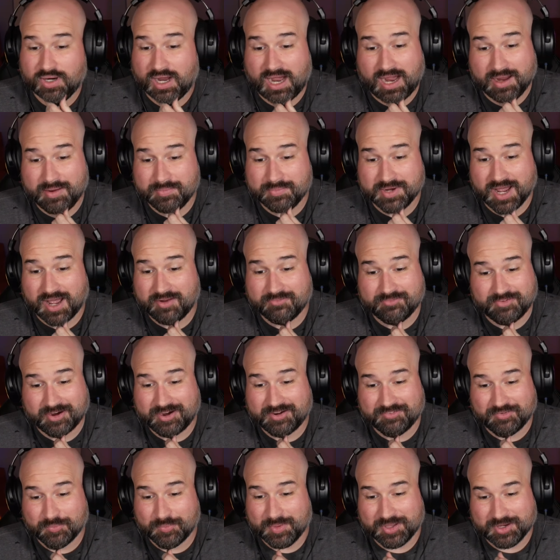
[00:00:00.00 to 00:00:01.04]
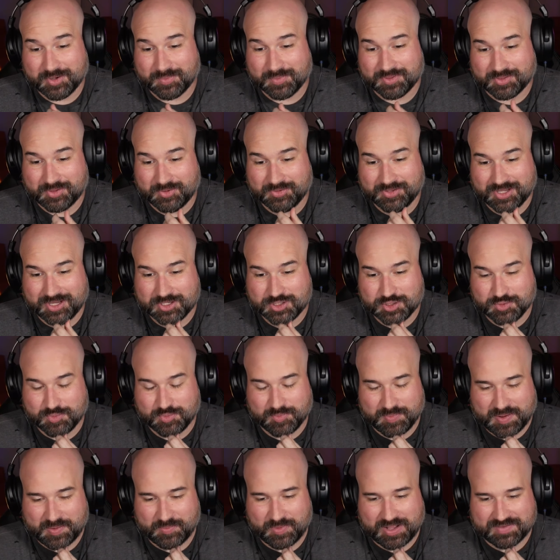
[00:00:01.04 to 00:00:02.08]
I'm not very familiar with Golden Age
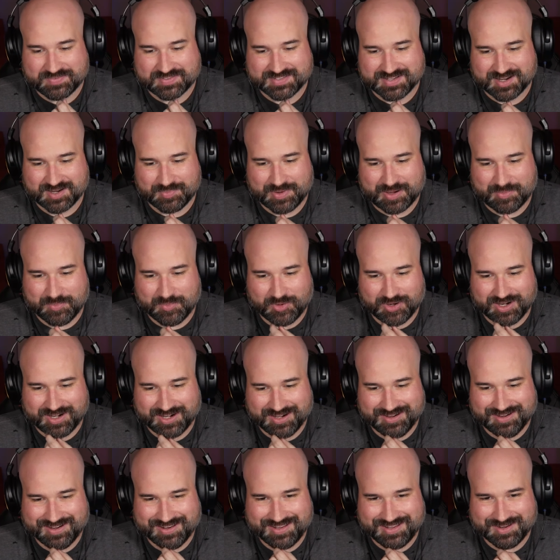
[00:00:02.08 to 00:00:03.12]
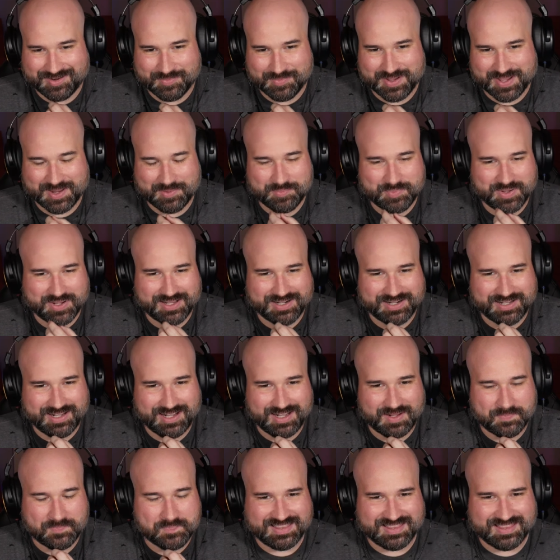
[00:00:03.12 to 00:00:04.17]
Superman. We'll have to talk about it more here in, in a bit, but
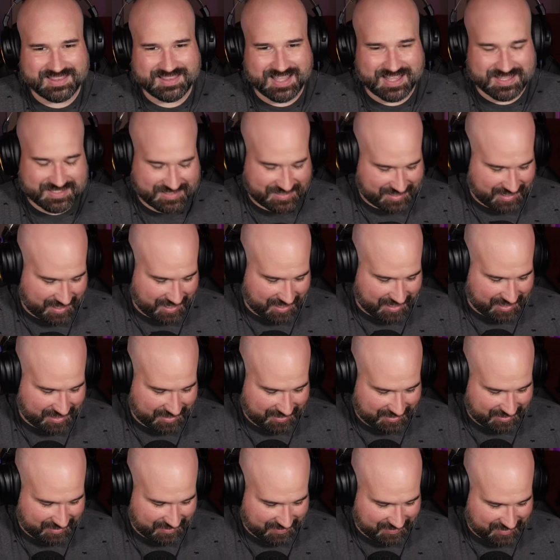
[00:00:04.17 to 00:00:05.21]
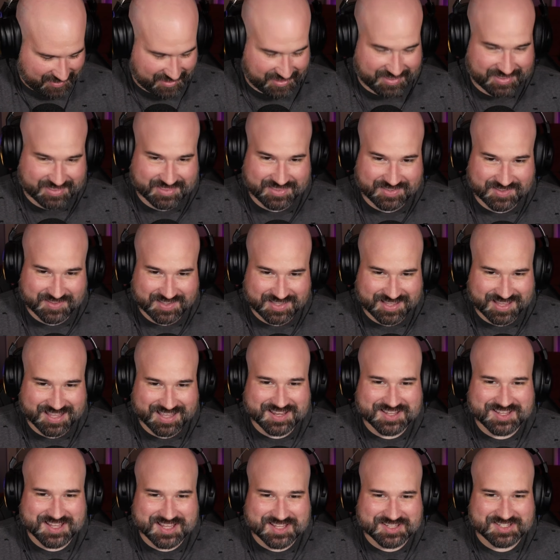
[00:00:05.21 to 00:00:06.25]
um, that's uh
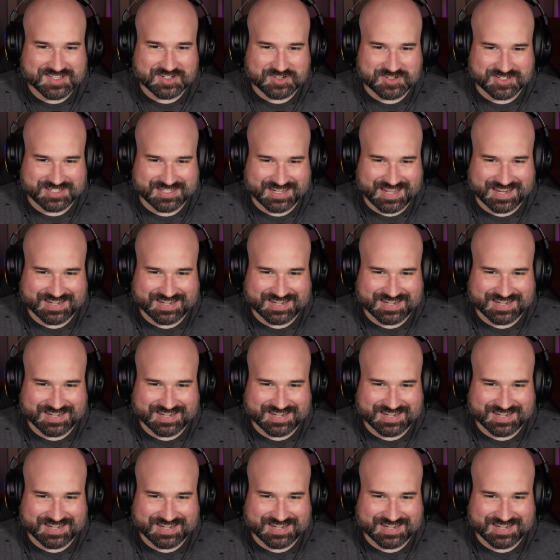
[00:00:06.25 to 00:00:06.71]
is interesting.